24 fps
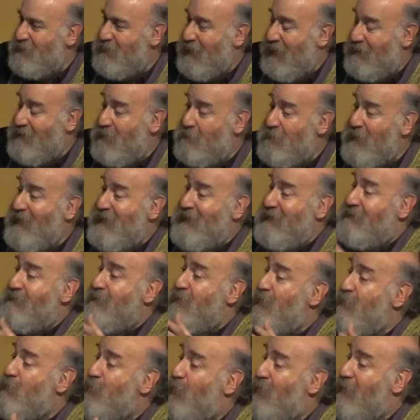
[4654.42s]
and then make it a
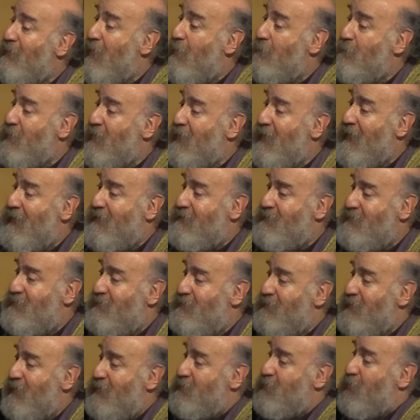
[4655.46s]
little more
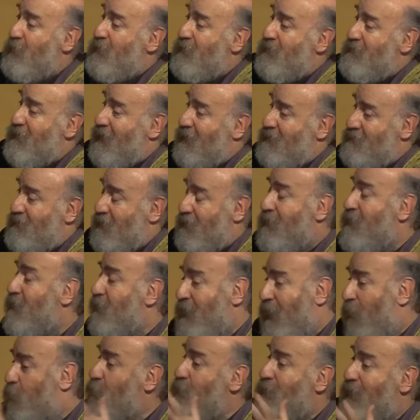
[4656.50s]
complex and go to the next thing. And we're